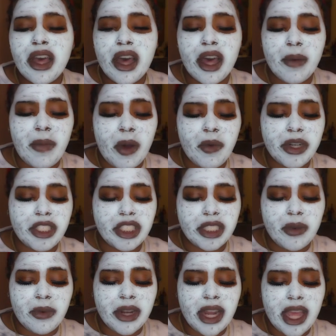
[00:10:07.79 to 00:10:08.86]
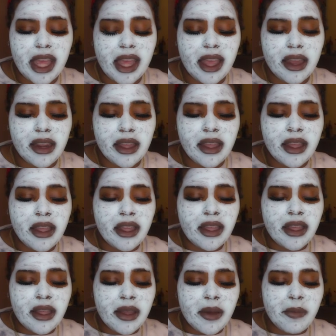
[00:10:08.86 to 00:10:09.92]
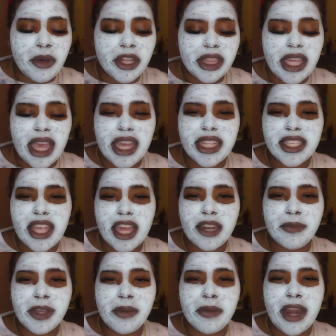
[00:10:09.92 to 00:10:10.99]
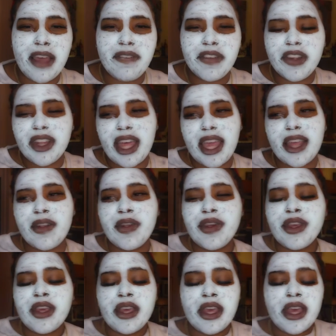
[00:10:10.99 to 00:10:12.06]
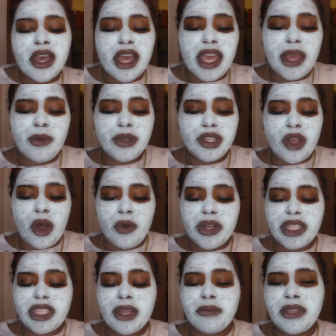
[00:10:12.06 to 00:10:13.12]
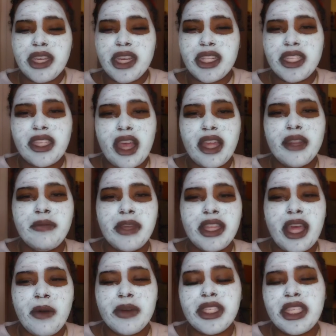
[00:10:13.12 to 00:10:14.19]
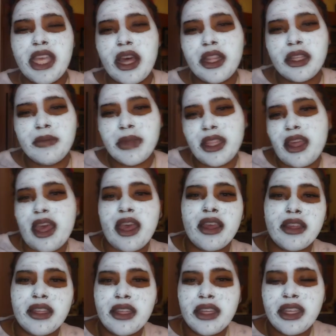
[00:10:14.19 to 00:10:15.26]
I wish someone had put that inside of me, but I feel like it was always something inside of me that was telling me that.